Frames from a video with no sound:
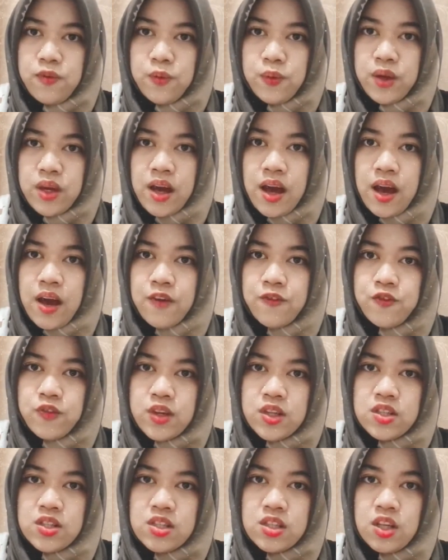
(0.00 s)
we have
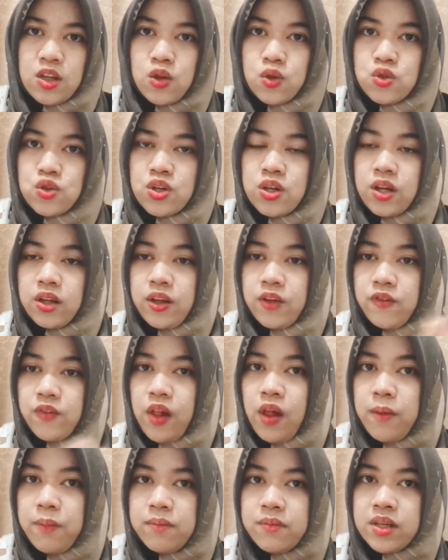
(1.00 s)
institutional
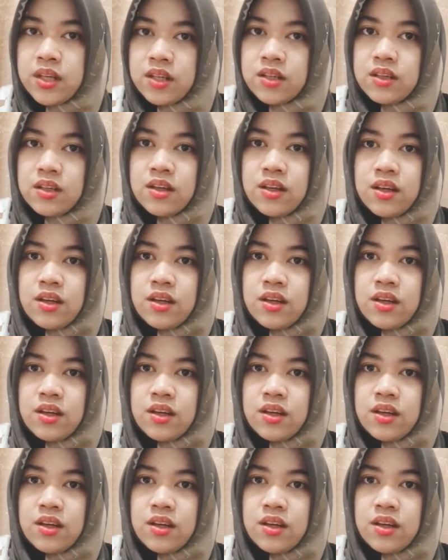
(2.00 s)
development,